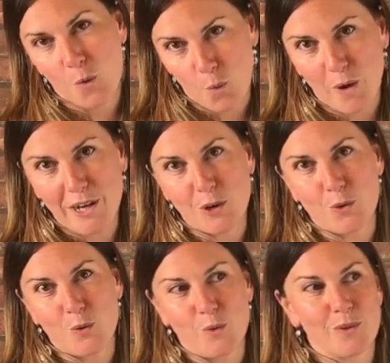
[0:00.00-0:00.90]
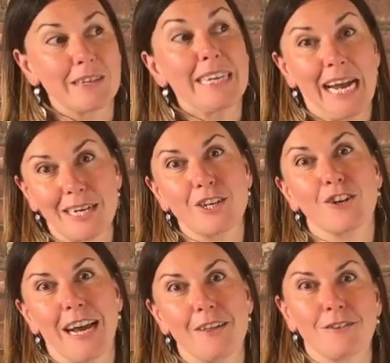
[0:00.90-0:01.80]
what you, the data
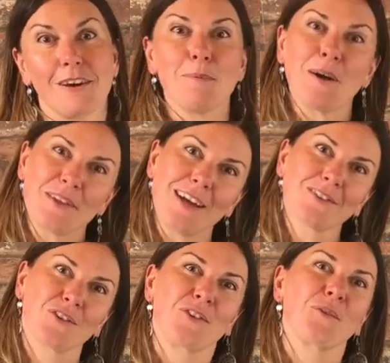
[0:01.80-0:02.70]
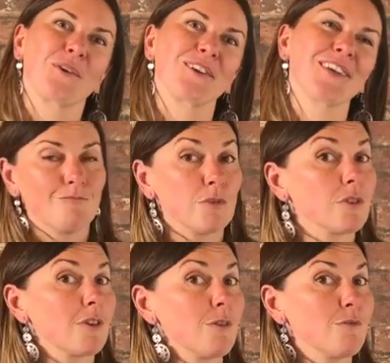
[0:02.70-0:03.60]
you're gathering about the external world.
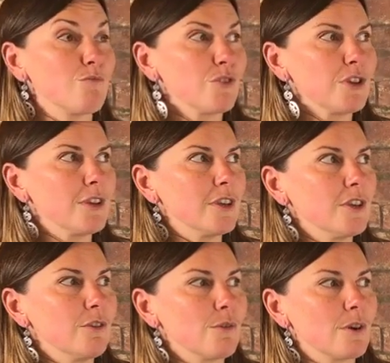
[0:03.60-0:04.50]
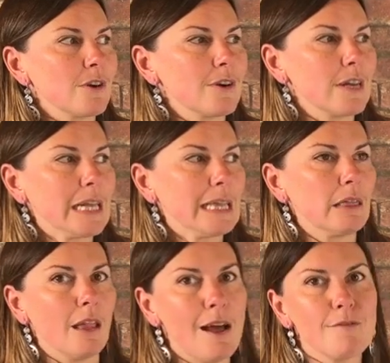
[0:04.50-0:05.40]
So your
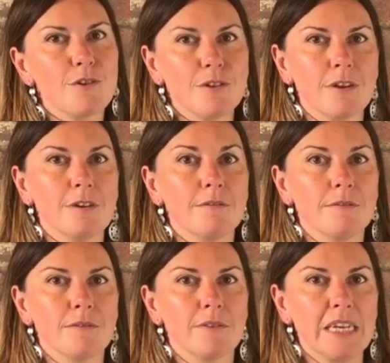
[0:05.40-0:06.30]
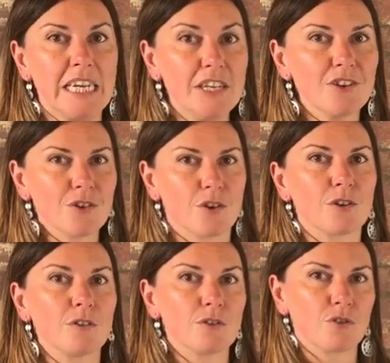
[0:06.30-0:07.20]
level of
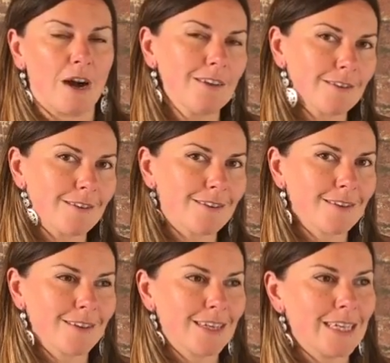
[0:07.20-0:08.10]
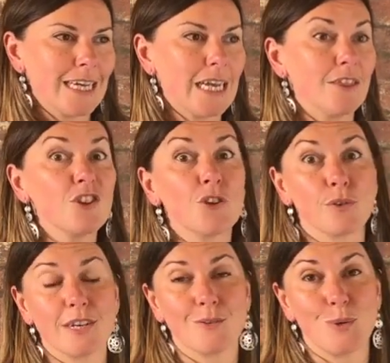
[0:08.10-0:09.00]
internal trust and the
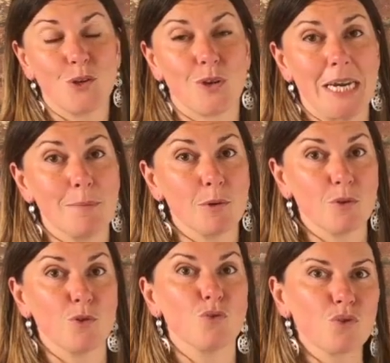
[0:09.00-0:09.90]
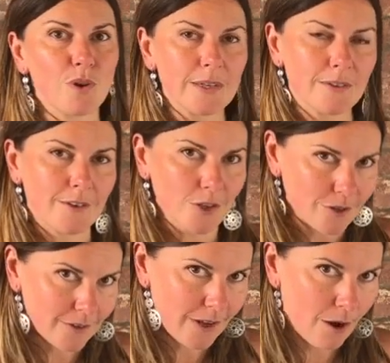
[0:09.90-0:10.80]
degree to which you're able to trust
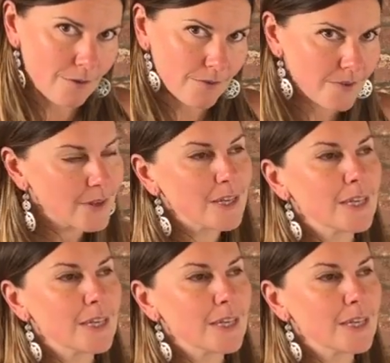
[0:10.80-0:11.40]
yourself